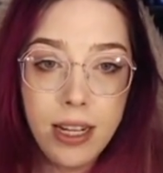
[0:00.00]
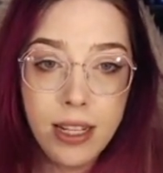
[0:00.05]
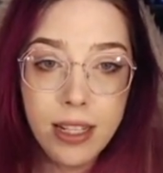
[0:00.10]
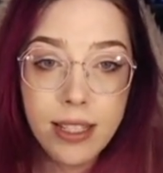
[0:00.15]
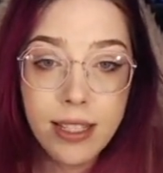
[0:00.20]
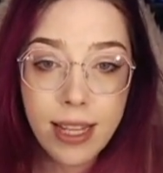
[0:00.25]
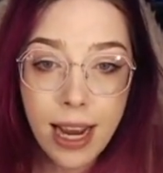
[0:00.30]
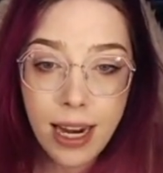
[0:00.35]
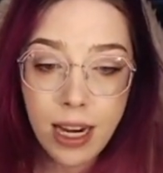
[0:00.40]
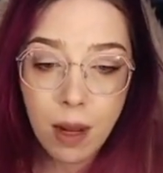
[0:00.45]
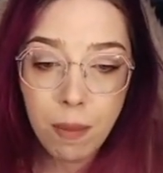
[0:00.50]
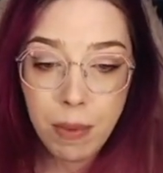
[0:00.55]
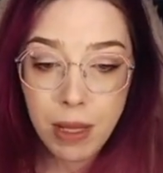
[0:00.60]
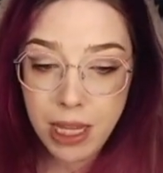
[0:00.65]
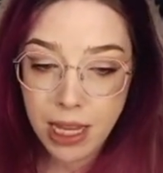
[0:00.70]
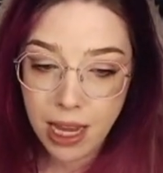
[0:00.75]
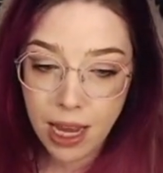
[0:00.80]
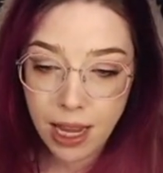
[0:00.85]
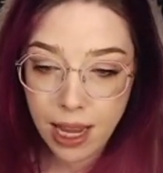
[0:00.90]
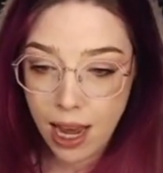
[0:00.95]
sign up in the
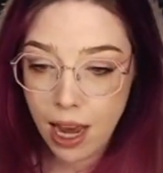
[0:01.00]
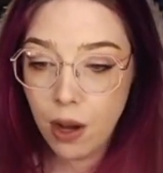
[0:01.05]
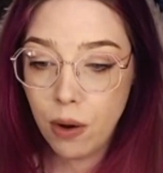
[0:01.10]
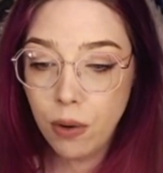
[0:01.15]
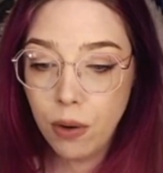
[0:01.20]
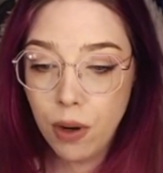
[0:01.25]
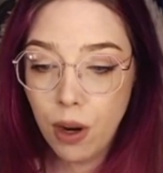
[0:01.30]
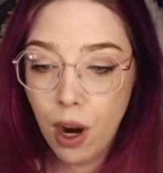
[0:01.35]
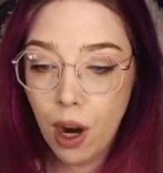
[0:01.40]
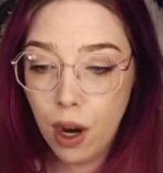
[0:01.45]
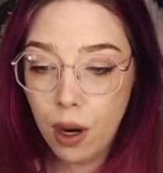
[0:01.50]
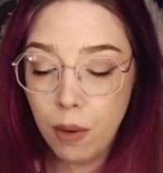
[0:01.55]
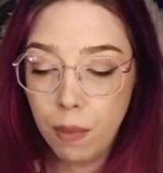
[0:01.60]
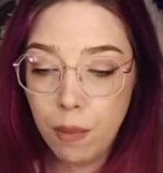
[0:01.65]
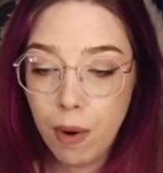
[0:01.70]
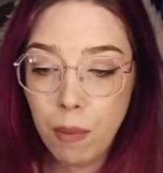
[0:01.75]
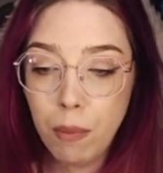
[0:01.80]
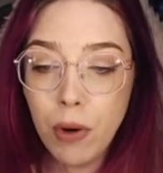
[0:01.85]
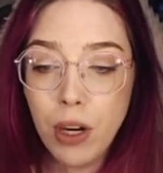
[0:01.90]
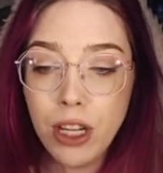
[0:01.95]
account.
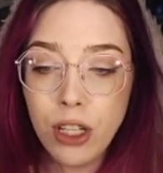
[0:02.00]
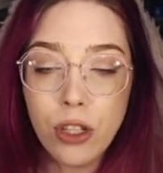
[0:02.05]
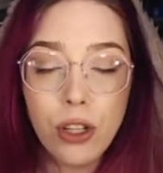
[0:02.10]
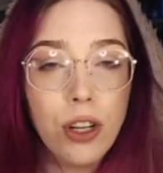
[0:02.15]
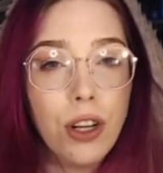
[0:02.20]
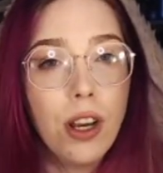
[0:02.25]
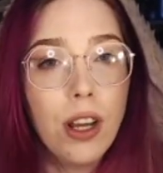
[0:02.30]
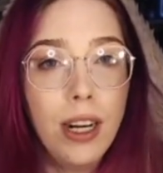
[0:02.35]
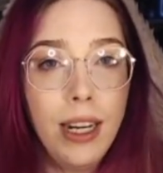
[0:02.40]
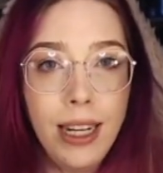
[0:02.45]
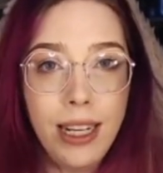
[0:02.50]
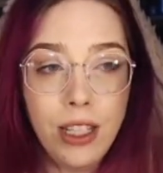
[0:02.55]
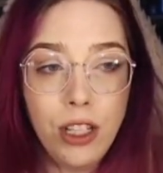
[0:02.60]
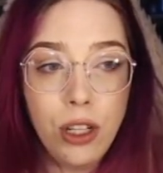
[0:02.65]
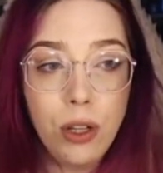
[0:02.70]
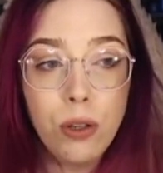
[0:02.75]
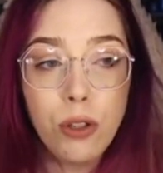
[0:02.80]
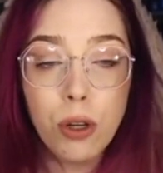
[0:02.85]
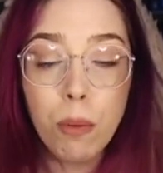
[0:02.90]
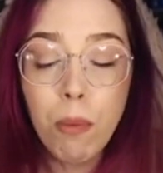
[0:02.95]
I'm pretty sure you're going to need to
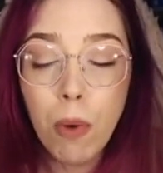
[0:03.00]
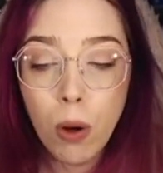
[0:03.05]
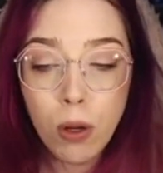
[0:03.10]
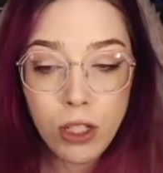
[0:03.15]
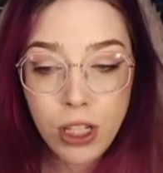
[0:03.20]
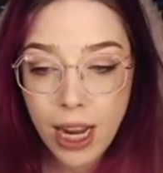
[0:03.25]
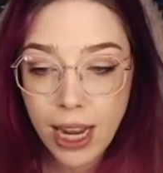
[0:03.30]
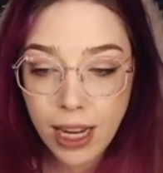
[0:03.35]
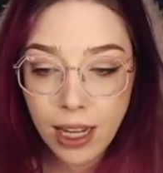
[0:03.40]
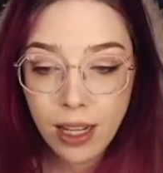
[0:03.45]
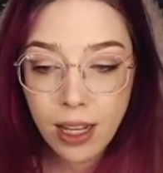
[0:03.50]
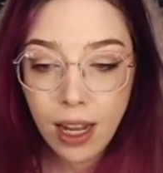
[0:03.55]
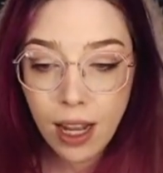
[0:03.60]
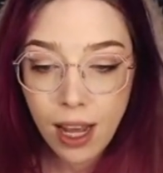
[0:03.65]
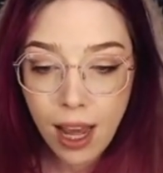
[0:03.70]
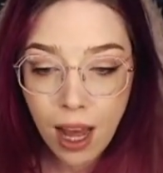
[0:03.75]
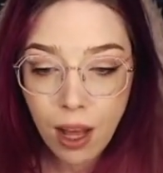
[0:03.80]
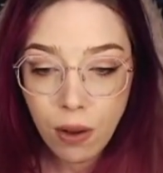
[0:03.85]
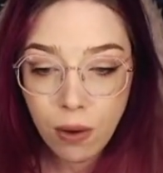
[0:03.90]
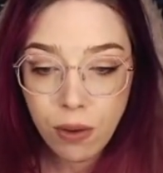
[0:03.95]
use your Mojang
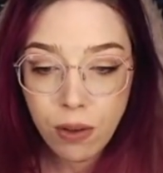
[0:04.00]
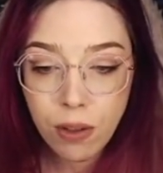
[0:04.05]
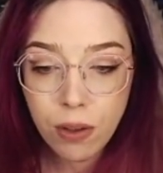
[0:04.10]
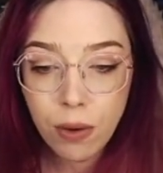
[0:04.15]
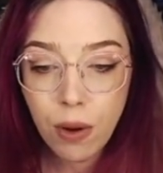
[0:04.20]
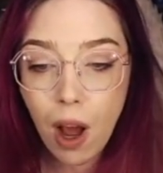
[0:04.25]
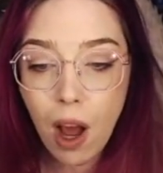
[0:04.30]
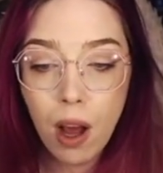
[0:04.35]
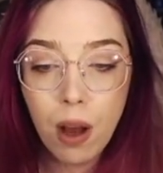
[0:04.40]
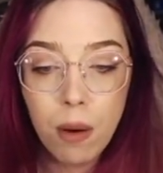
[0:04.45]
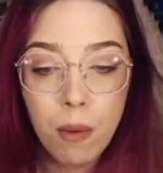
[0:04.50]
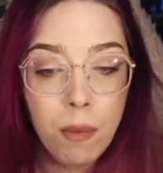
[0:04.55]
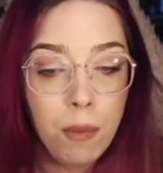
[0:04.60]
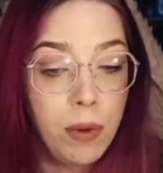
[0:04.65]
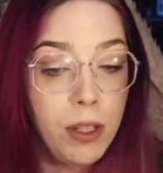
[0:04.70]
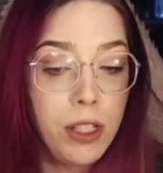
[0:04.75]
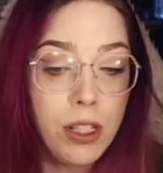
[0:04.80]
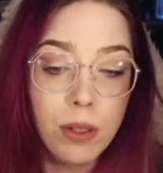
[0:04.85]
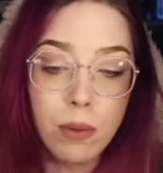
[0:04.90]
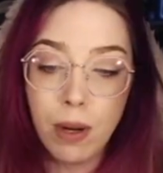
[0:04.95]
account, which
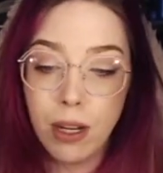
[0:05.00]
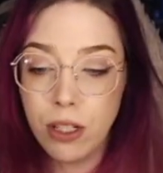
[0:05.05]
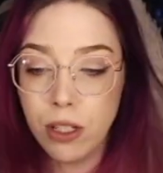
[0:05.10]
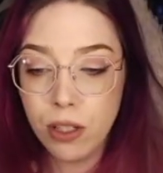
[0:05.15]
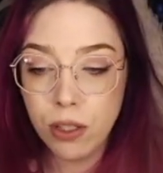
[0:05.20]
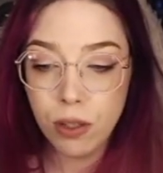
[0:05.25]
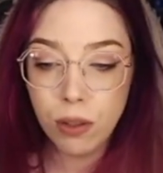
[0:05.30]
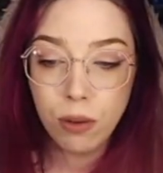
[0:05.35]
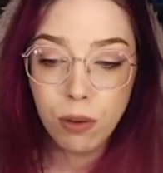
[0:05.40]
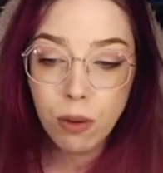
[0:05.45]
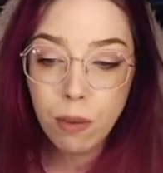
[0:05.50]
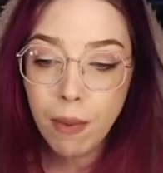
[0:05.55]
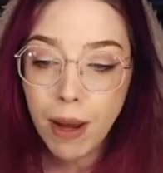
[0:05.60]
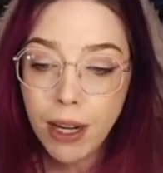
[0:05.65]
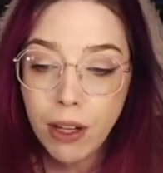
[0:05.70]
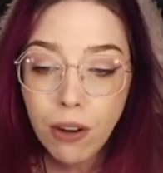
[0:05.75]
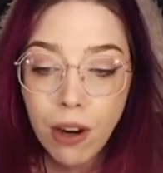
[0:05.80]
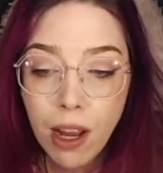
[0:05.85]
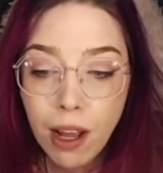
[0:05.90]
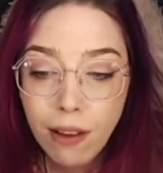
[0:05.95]
is registered through
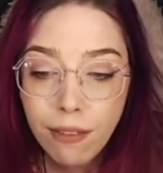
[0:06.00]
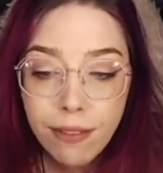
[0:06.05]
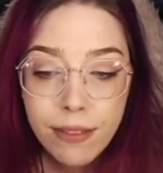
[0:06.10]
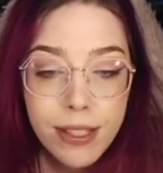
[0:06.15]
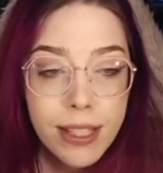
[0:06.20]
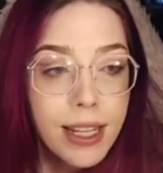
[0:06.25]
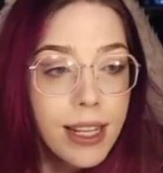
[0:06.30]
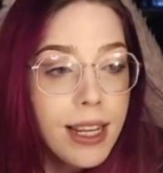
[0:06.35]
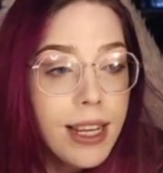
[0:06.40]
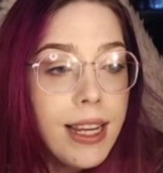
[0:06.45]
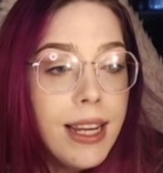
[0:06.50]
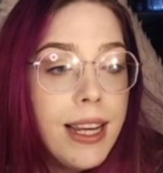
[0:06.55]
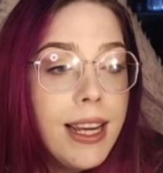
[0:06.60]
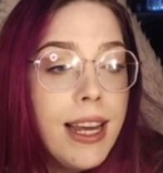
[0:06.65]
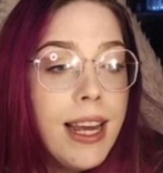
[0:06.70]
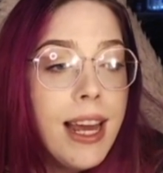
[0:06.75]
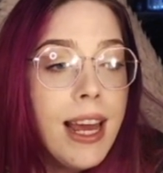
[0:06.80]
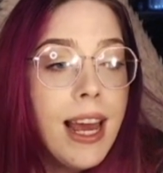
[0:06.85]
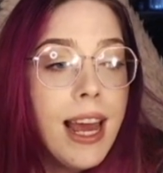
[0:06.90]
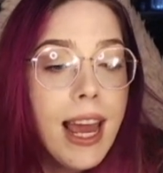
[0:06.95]
Minecraft.
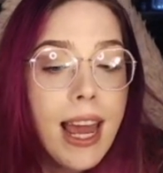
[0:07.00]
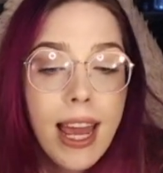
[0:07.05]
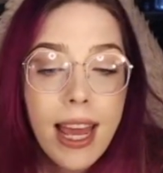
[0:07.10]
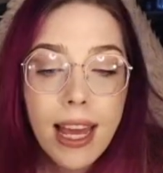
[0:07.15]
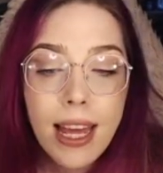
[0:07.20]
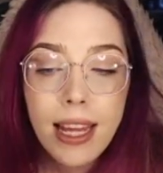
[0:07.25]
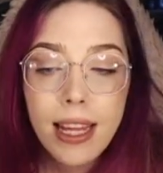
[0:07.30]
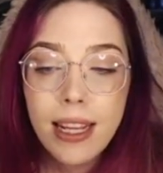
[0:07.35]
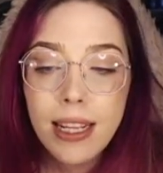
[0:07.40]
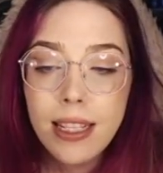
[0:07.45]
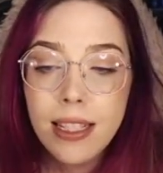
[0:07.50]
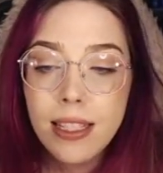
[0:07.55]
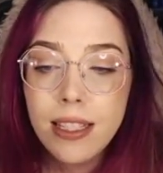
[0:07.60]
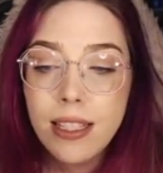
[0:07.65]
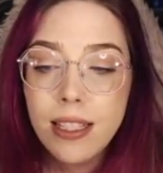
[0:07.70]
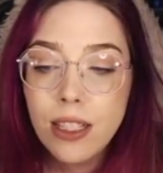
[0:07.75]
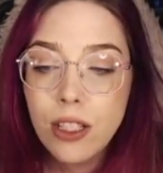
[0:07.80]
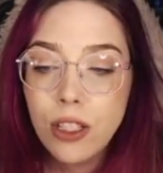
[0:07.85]
And